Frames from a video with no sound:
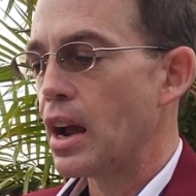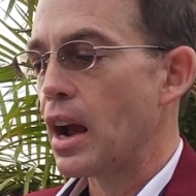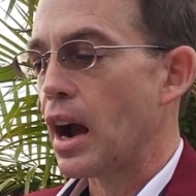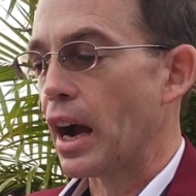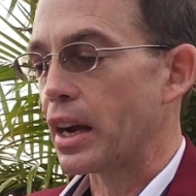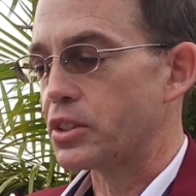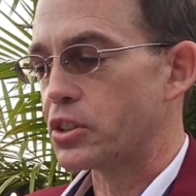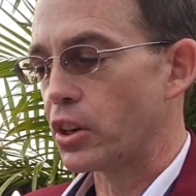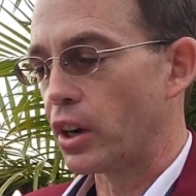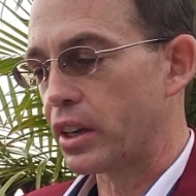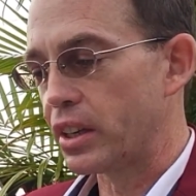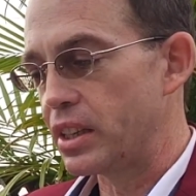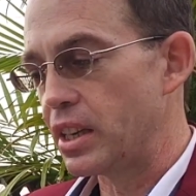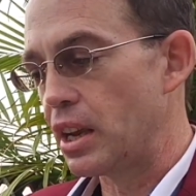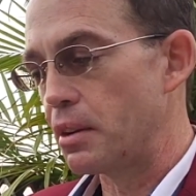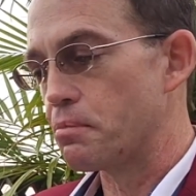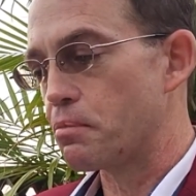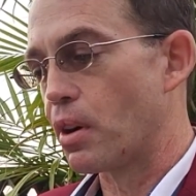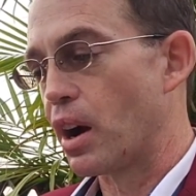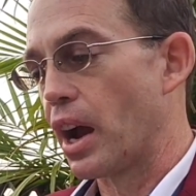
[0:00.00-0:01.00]
I took a
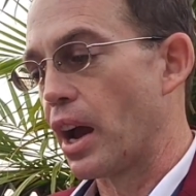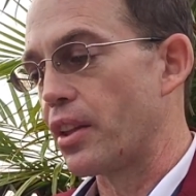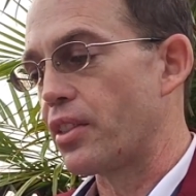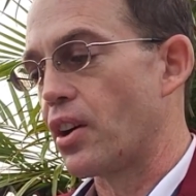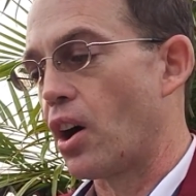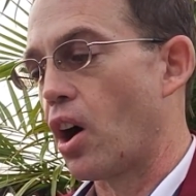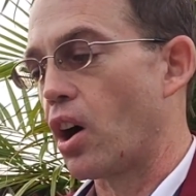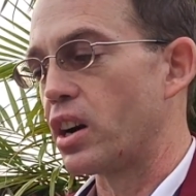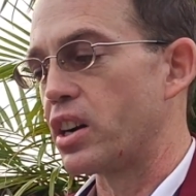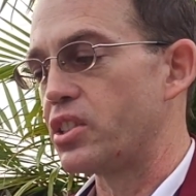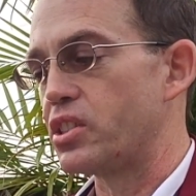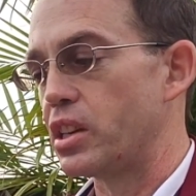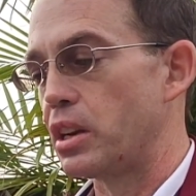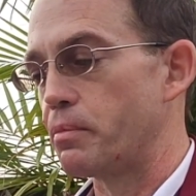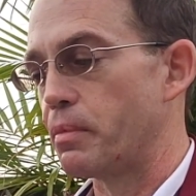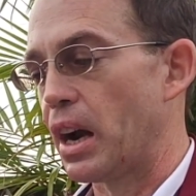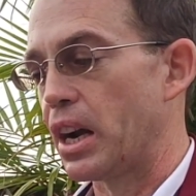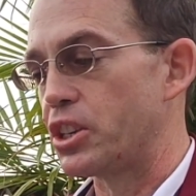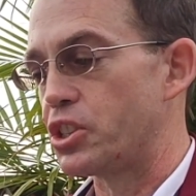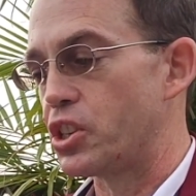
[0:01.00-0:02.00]
deep breath, harnessing
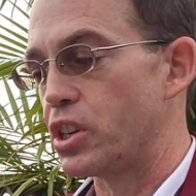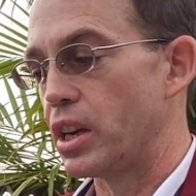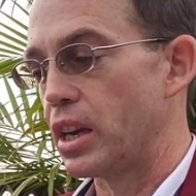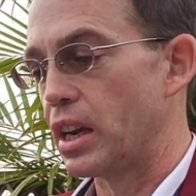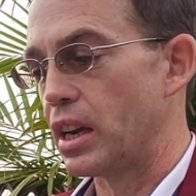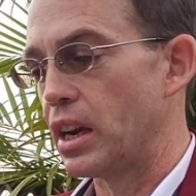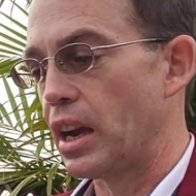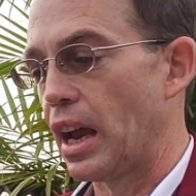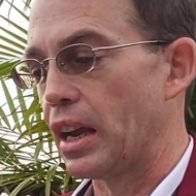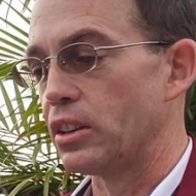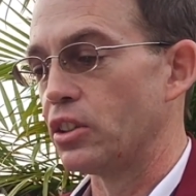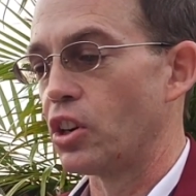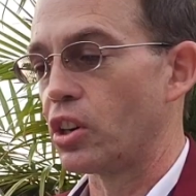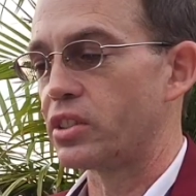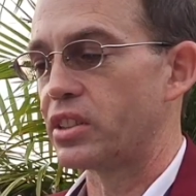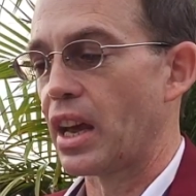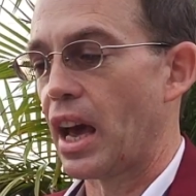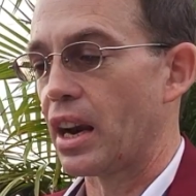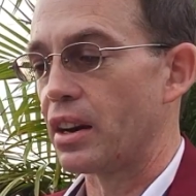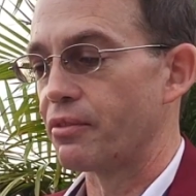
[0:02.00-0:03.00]
my chi, and
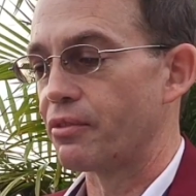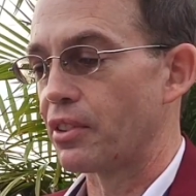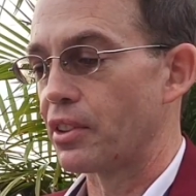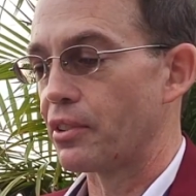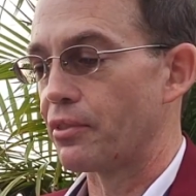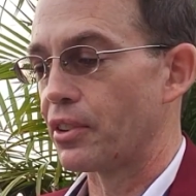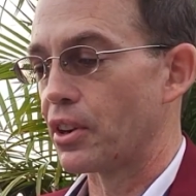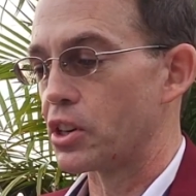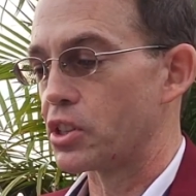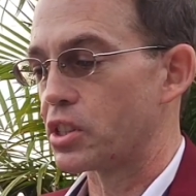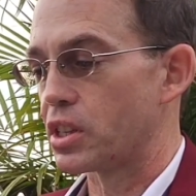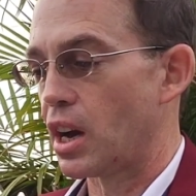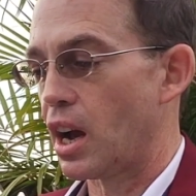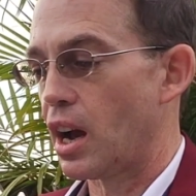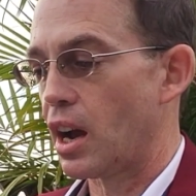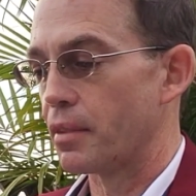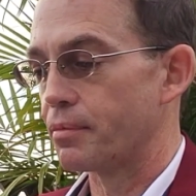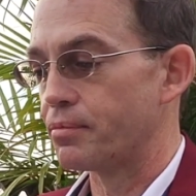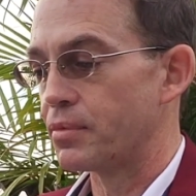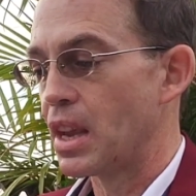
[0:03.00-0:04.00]
looked at him for the first
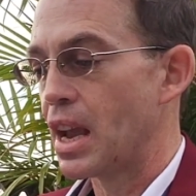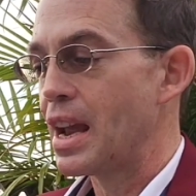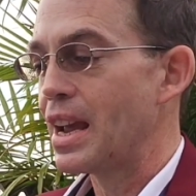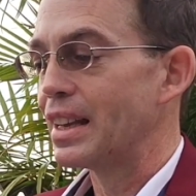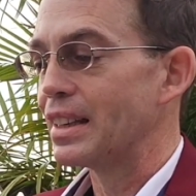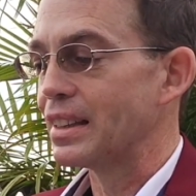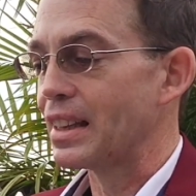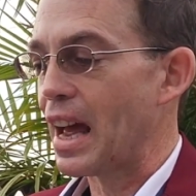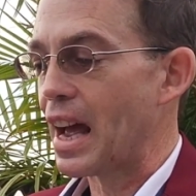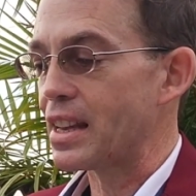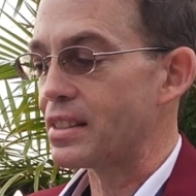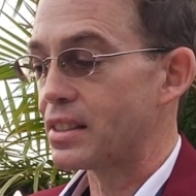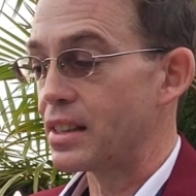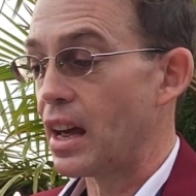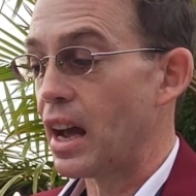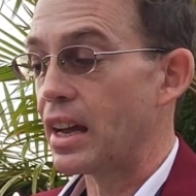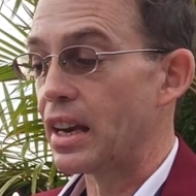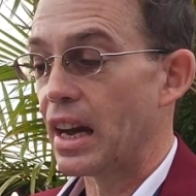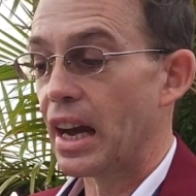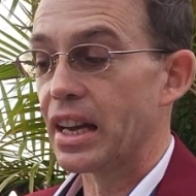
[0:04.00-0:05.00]
time. Last
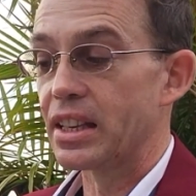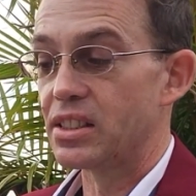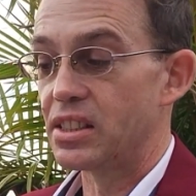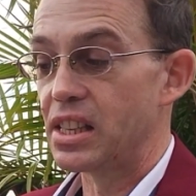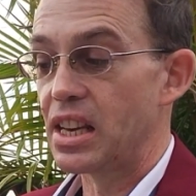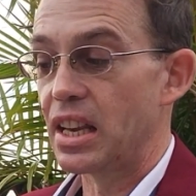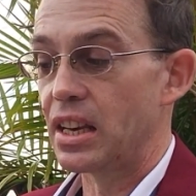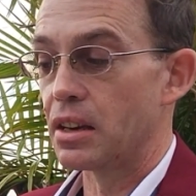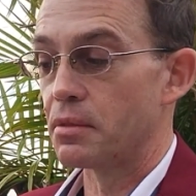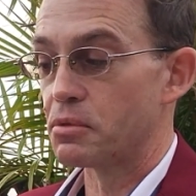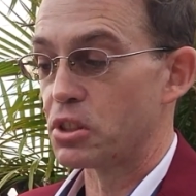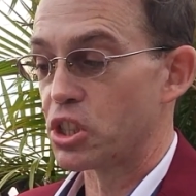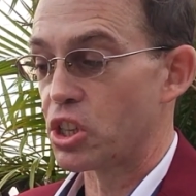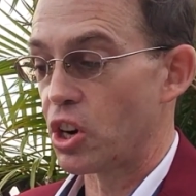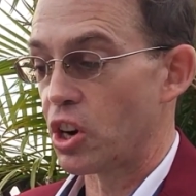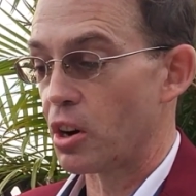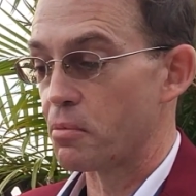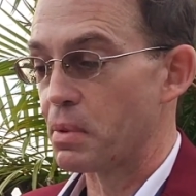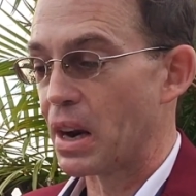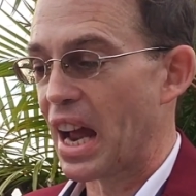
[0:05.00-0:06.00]
night I had seen him,
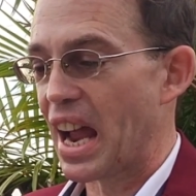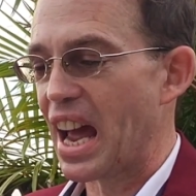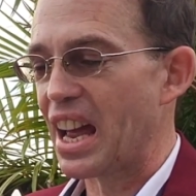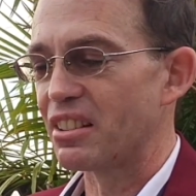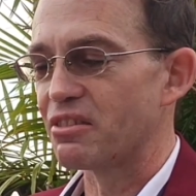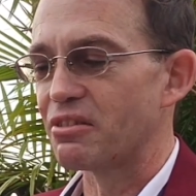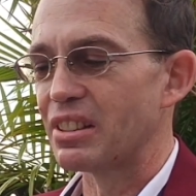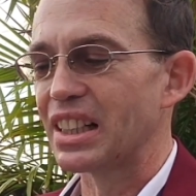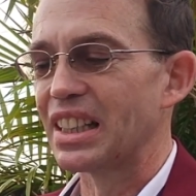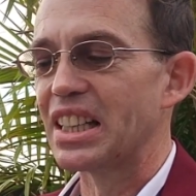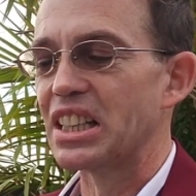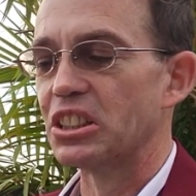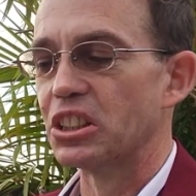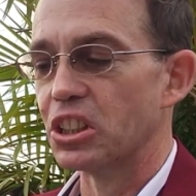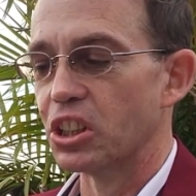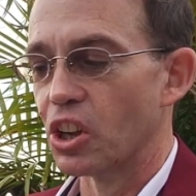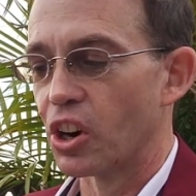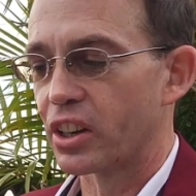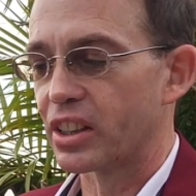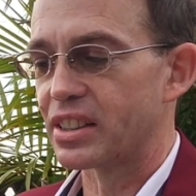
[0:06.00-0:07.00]
sure, but I hadn't really
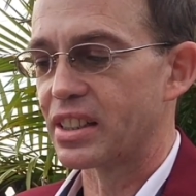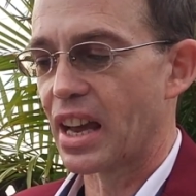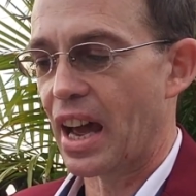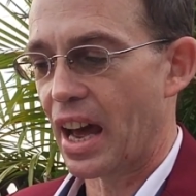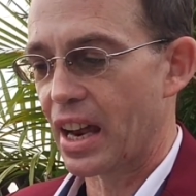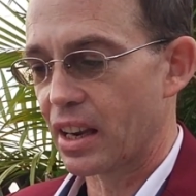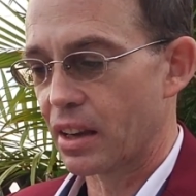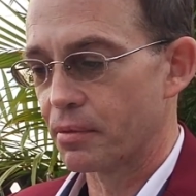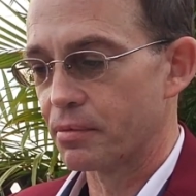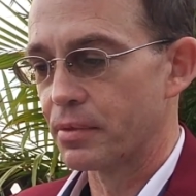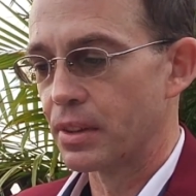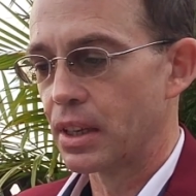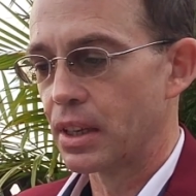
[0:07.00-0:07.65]
looked at him.